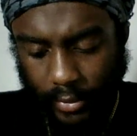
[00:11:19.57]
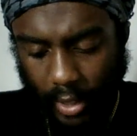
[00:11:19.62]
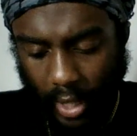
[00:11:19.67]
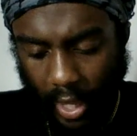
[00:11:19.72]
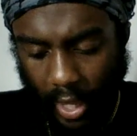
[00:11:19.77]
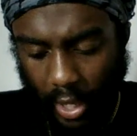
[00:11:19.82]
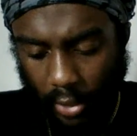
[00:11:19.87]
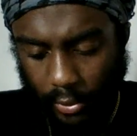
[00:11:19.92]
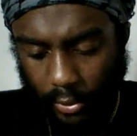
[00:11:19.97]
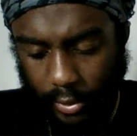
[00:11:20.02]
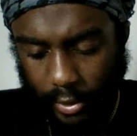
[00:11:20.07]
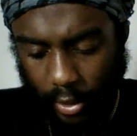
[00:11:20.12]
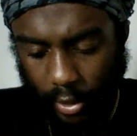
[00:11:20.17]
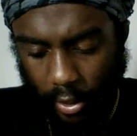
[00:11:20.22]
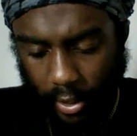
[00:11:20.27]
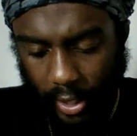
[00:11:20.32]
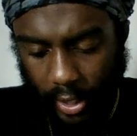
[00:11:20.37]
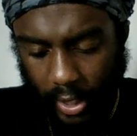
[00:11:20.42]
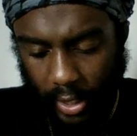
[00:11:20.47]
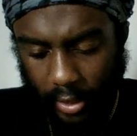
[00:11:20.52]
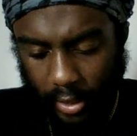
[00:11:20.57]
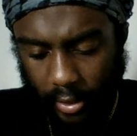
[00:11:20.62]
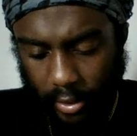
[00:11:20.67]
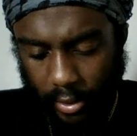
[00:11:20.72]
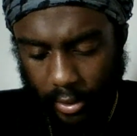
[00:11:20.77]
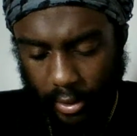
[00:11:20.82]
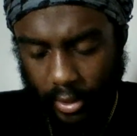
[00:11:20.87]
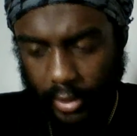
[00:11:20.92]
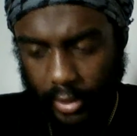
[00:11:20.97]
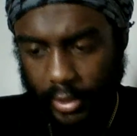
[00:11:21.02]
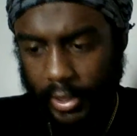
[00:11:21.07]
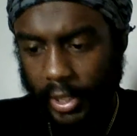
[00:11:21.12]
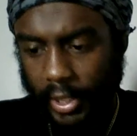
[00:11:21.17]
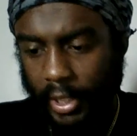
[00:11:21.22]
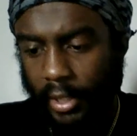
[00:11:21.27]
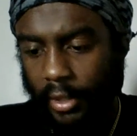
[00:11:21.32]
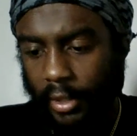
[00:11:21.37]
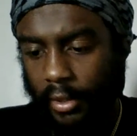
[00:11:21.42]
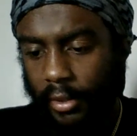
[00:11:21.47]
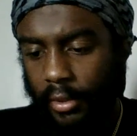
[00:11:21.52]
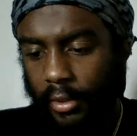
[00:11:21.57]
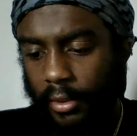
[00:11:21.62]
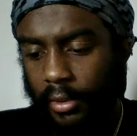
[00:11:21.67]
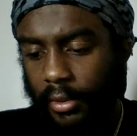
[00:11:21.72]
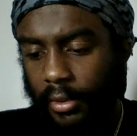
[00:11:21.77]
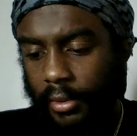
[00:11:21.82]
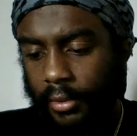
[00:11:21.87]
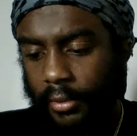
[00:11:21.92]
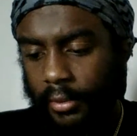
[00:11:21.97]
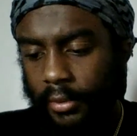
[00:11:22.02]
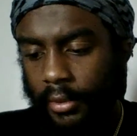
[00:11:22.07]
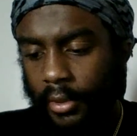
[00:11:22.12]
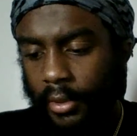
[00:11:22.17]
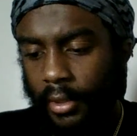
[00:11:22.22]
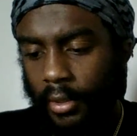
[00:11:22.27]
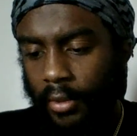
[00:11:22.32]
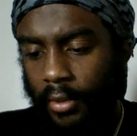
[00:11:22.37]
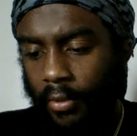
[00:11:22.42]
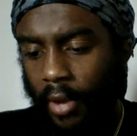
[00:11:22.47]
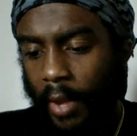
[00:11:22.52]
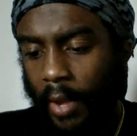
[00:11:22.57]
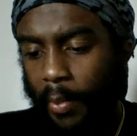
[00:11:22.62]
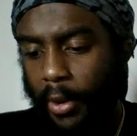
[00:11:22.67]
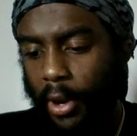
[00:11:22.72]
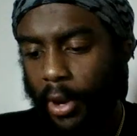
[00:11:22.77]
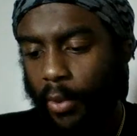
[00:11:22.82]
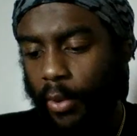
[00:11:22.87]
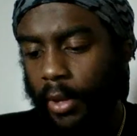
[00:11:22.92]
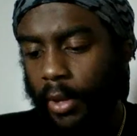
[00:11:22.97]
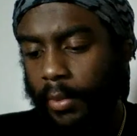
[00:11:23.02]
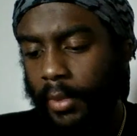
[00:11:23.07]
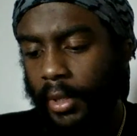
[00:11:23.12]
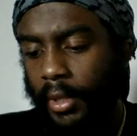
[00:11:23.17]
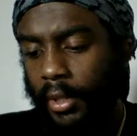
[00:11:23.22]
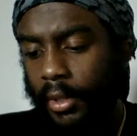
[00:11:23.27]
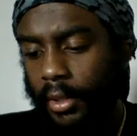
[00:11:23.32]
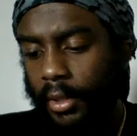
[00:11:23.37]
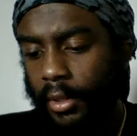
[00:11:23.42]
I'll start at 10. Right, bear with me.